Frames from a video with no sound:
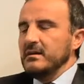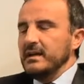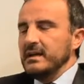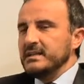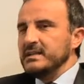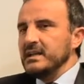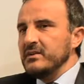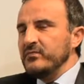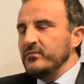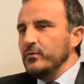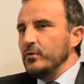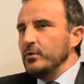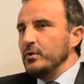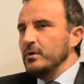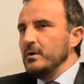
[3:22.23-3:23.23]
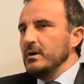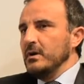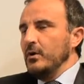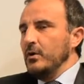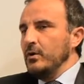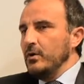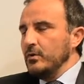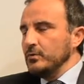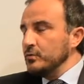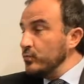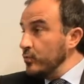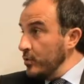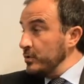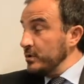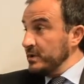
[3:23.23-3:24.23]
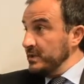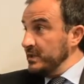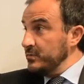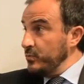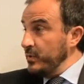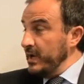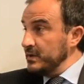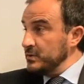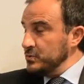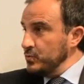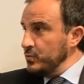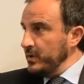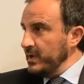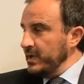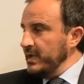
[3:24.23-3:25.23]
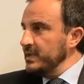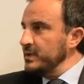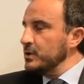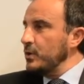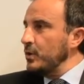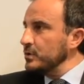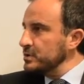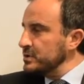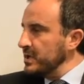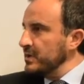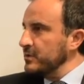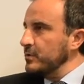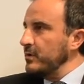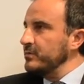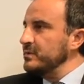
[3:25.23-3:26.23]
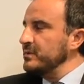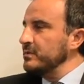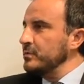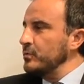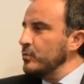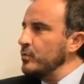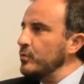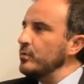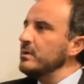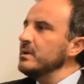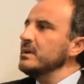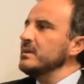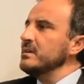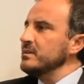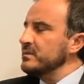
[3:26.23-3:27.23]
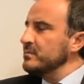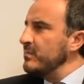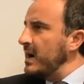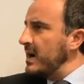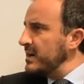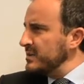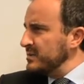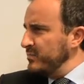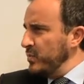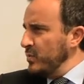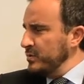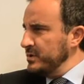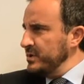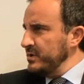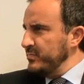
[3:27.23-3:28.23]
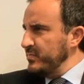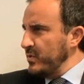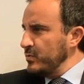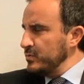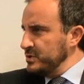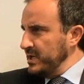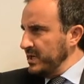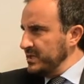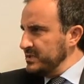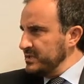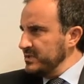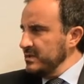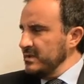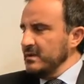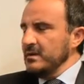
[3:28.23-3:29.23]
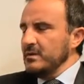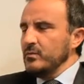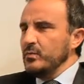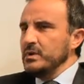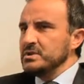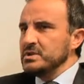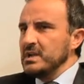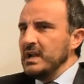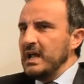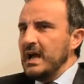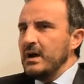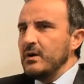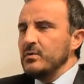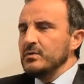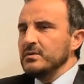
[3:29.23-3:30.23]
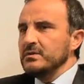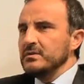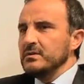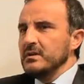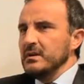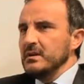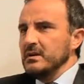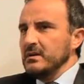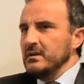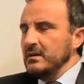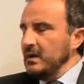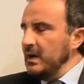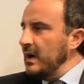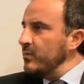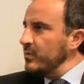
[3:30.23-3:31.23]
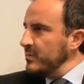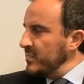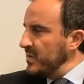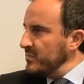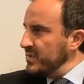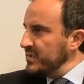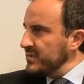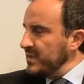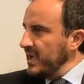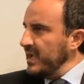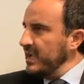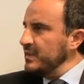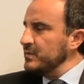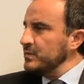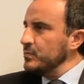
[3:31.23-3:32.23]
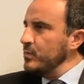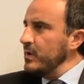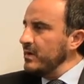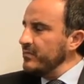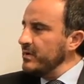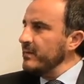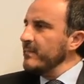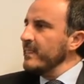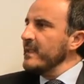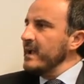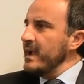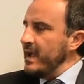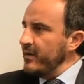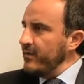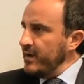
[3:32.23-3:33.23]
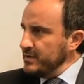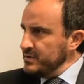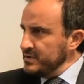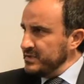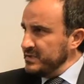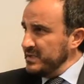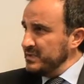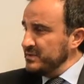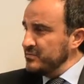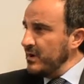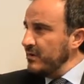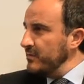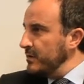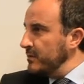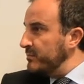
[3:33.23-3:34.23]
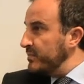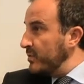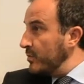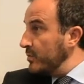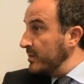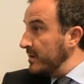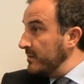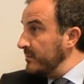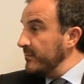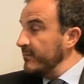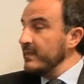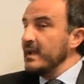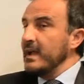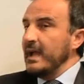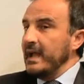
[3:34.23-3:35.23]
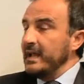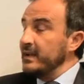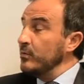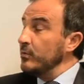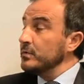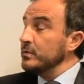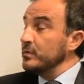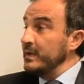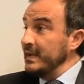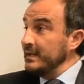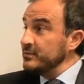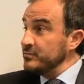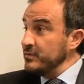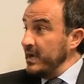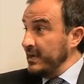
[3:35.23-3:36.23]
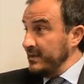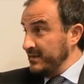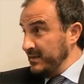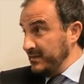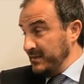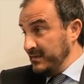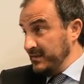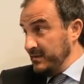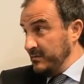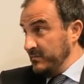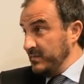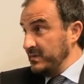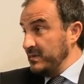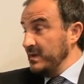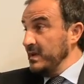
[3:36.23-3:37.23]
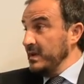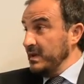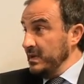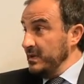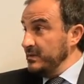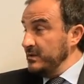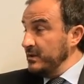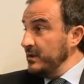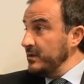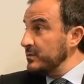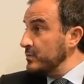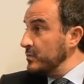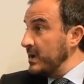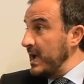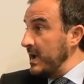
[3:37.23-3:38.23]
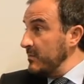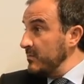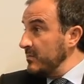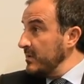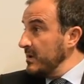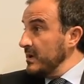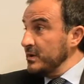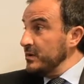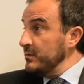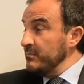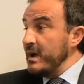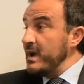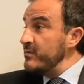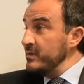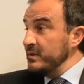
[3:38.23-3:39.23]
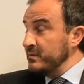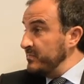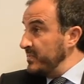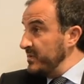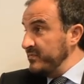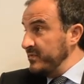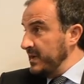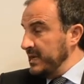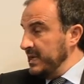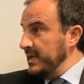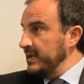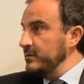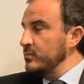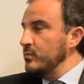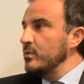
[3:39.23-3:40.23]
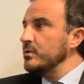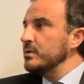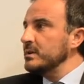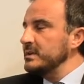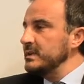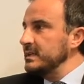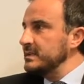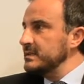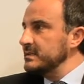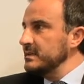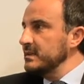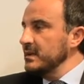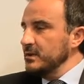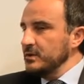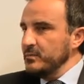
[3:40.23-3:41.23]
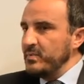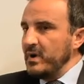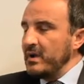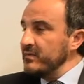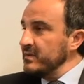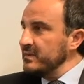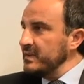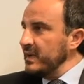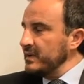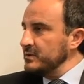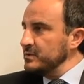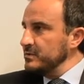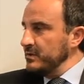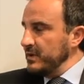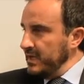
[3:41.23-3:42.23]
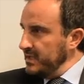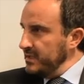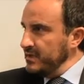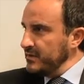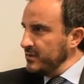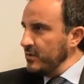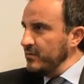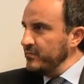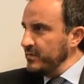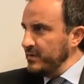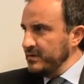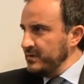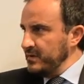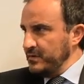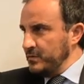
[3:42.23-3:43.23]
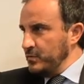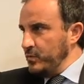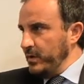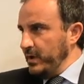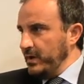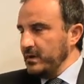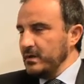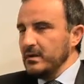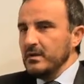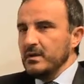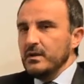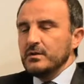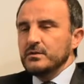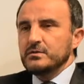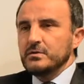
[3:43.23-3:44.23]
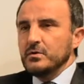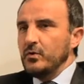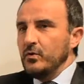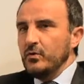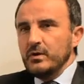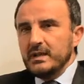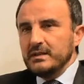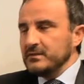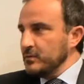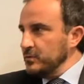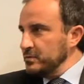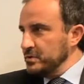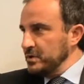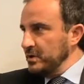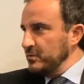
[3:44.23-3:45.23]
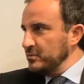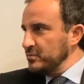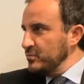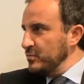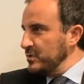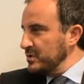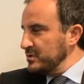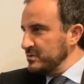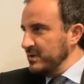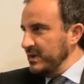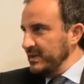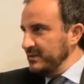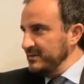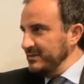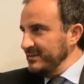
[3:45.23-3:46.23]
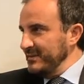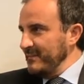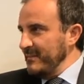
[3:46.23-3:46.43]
And therefore, the work that we are doing in the context of the so-called Smart Border Project, which allows our member states to have a registered travel program and also an entry-exit systems in the years to come, marries perfectly the work that the private sector in this conference is doing. So let's continue to work together.